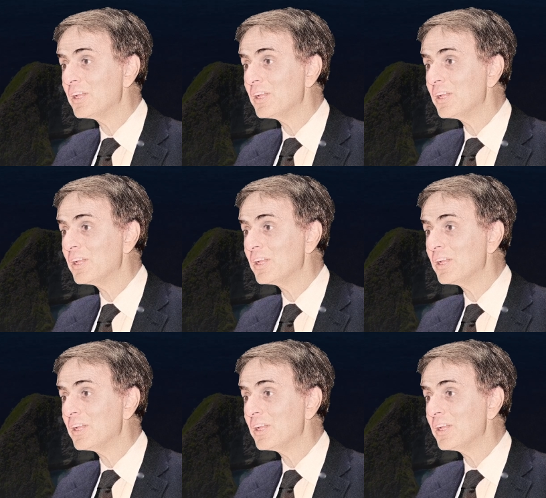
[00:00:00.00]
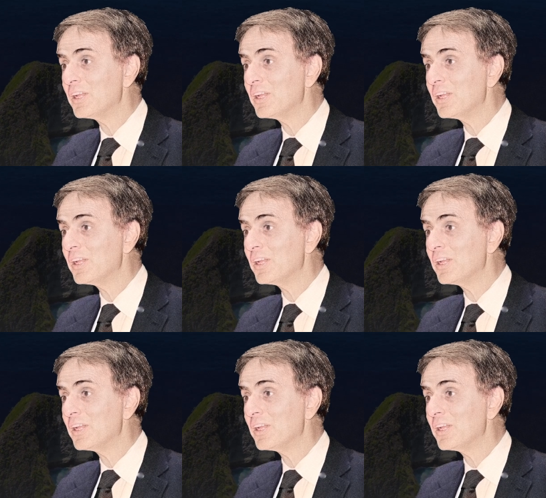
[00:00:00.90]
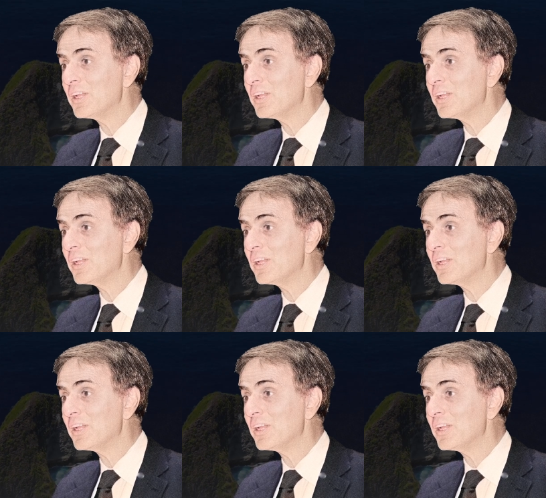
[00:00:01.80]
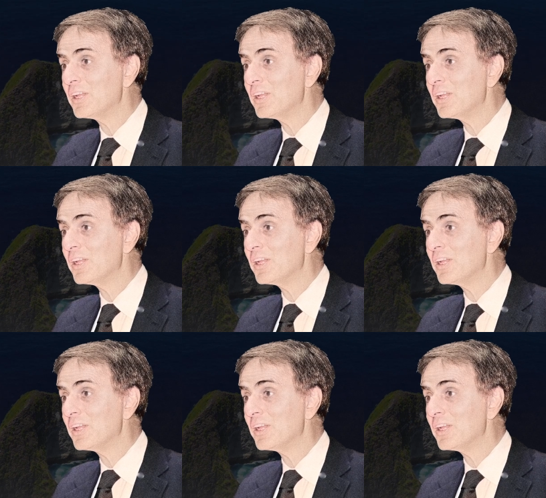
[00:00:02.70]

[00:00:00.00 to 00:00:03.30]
[no speech]